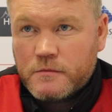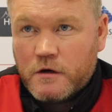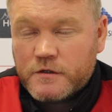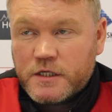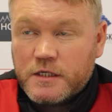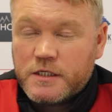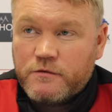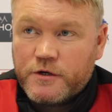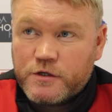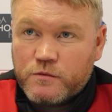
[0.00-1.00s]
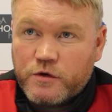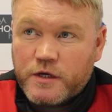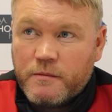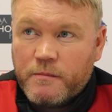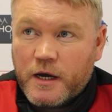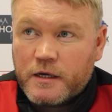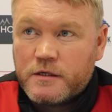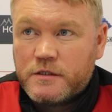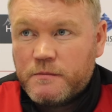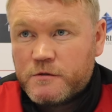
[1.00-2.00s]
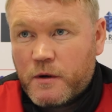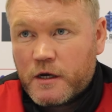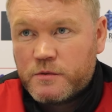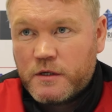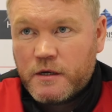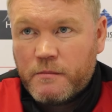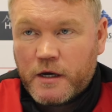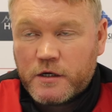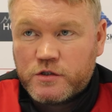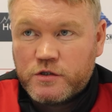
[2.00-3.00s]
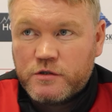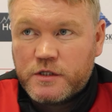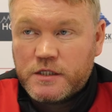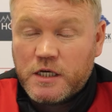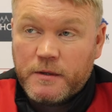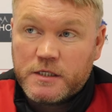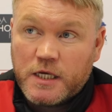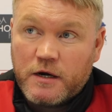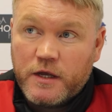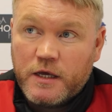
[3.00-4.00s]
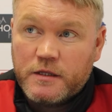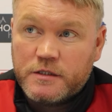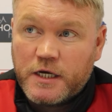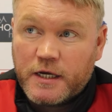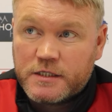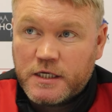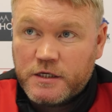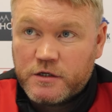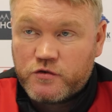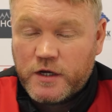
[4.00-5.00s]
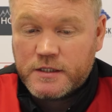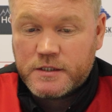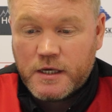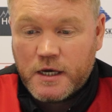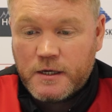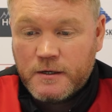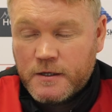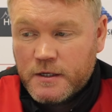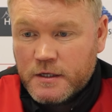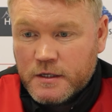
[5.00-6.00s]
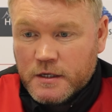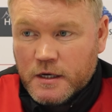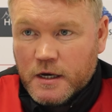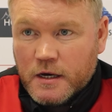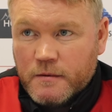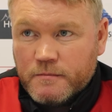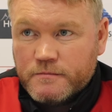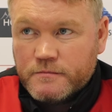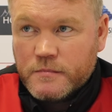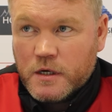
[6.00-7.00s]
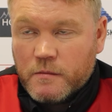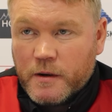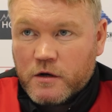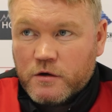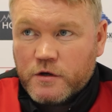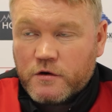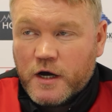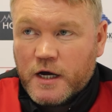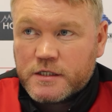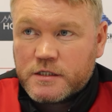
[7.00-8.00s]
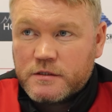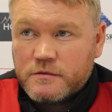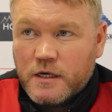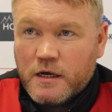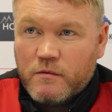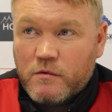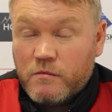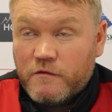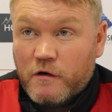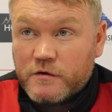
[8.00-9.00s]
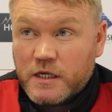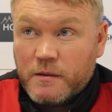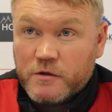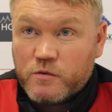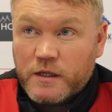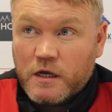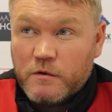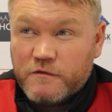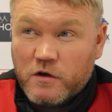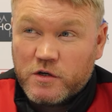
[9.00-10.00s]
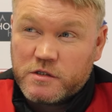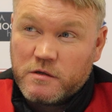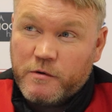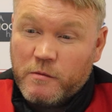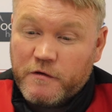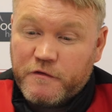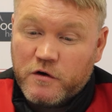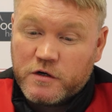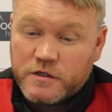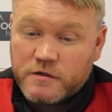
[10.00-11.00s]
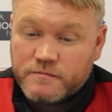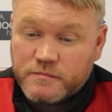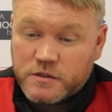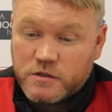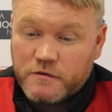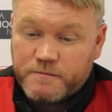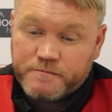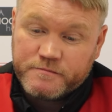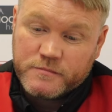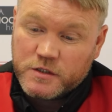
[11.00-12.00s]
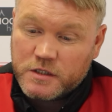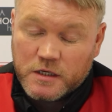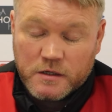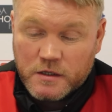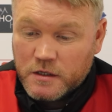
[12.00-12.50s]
Obviously, you've seen Richard Wood came back, James Maxwell came back on Tuesday, Jamie Sterry and Jack Senior trained today, are back on the grass. We've obviously, in between that, we've lost Bobby Faulkner to just a